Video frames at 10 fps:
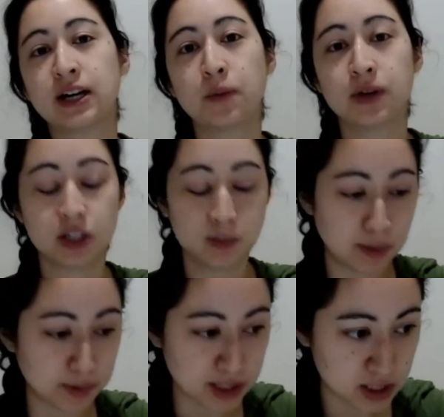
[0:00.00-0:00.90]
I want to just be
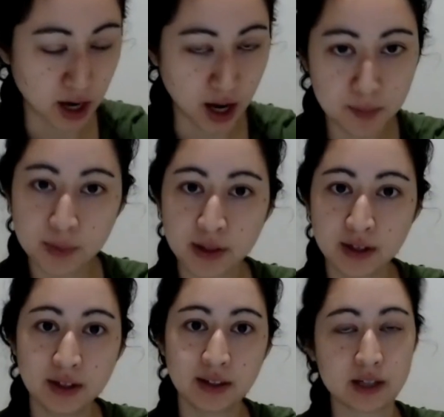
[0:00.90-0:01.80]
able to stop,
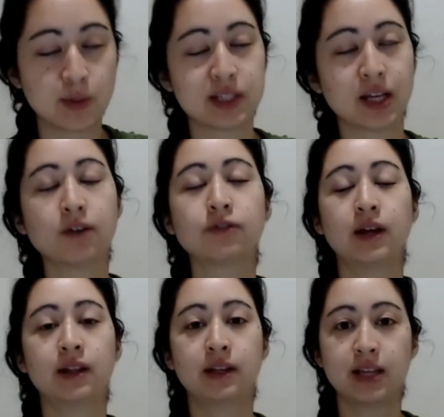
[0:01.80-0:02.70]
catch myself,
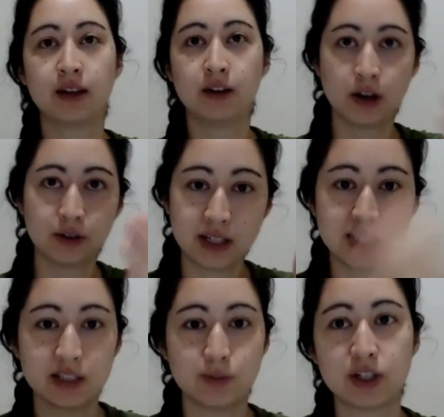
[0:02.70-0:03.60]
and then say, no, this
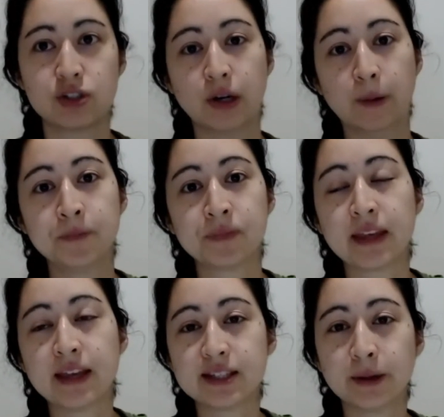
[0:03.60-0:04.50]
is what's true.
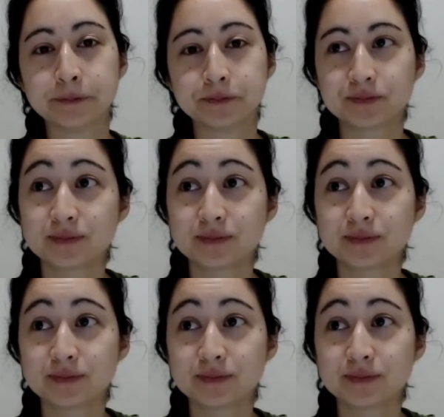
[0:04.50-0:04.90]
So